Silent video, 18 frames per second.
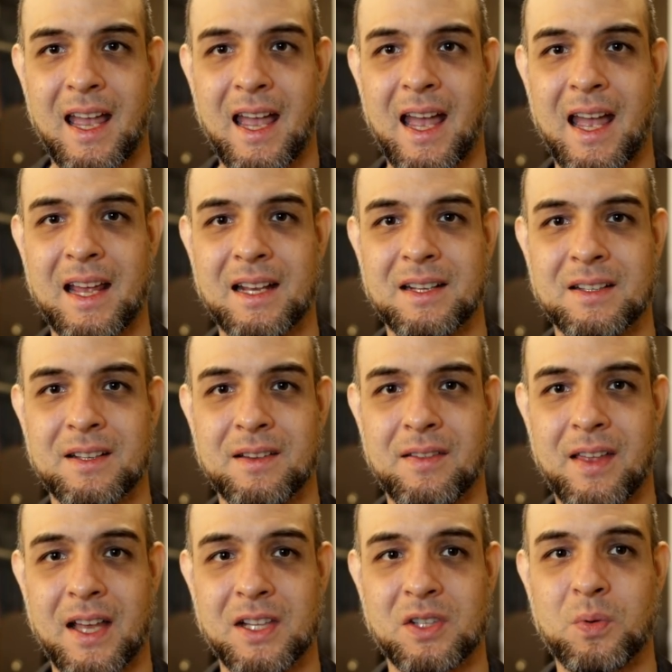and
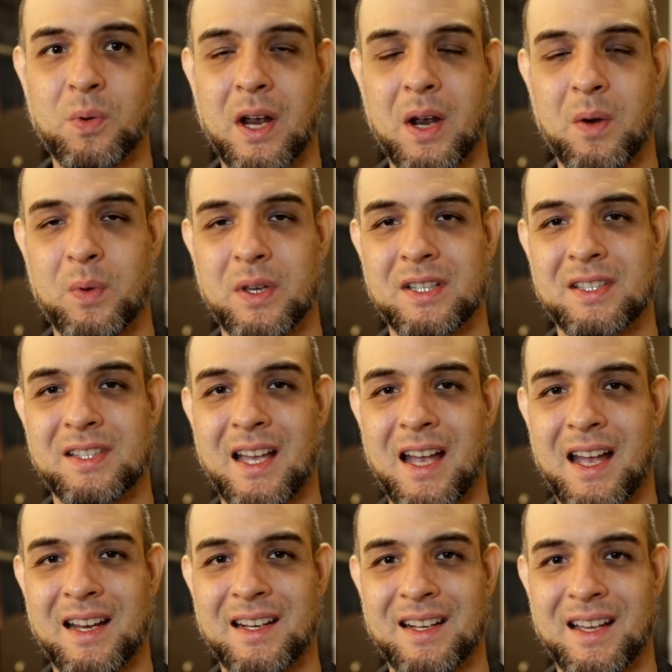that's where we
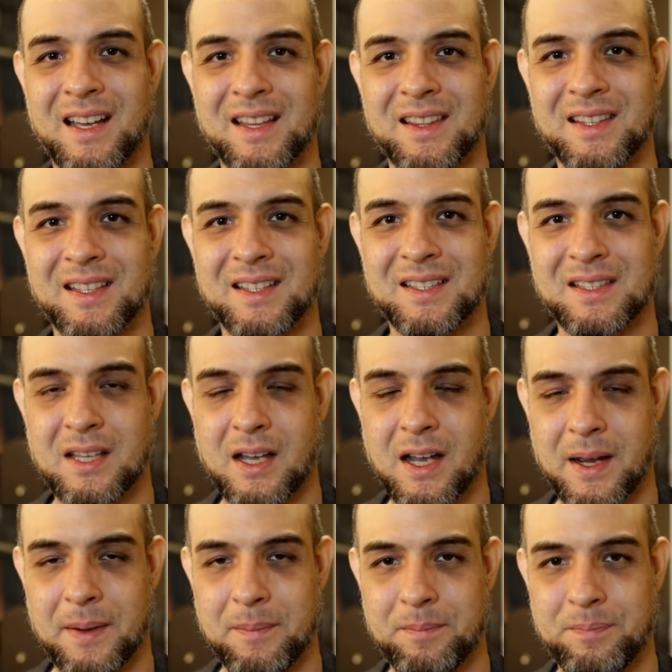stand at this
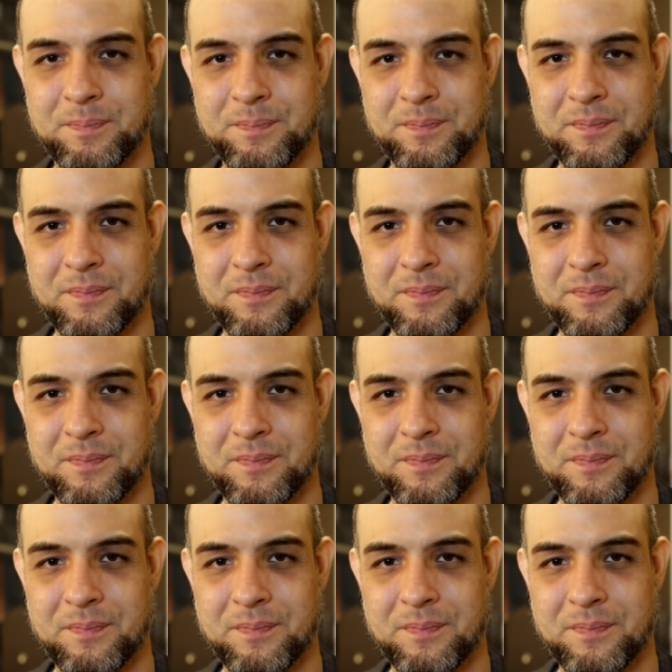time.